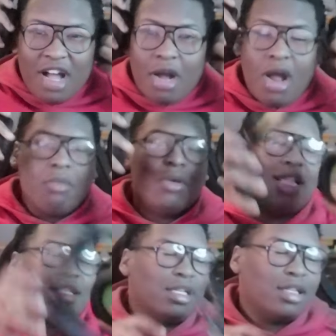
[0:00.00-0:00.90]
All right, well,
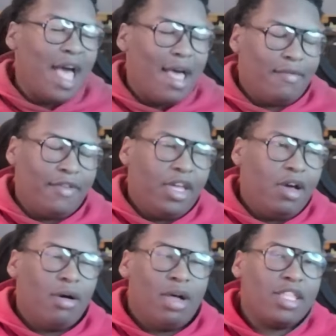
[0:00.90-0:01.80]
that's the end of that
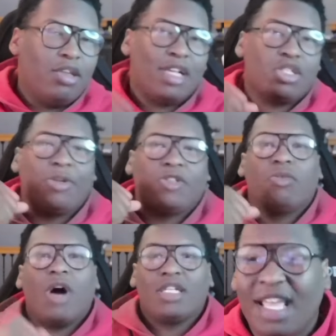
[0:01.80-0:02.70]
video. Uh, thank you guys so much for
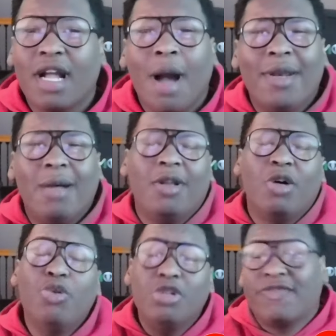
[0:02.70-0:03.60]
watching. Comment down below
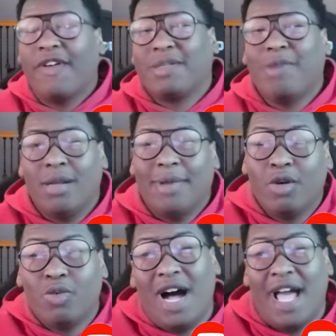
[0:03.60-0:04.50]
who's your favorite Spider-Man
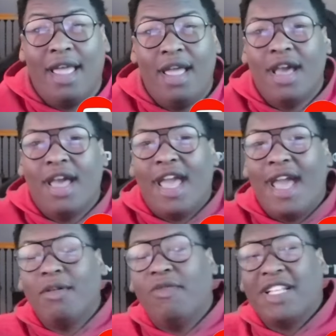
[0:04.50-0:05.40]
and why. And
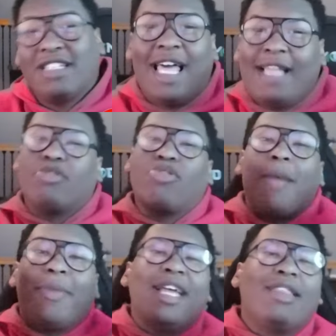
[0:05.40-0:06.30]
don't forget to like, subscribe,
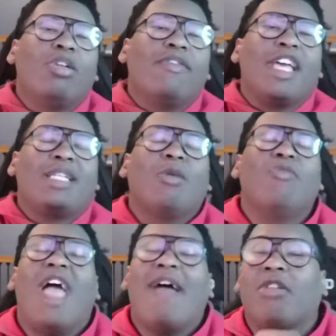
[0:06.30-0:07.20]
and hit the notification bell if
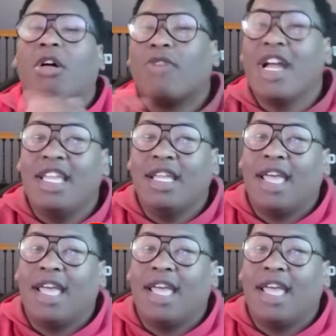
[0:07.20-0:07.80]
you haven't already.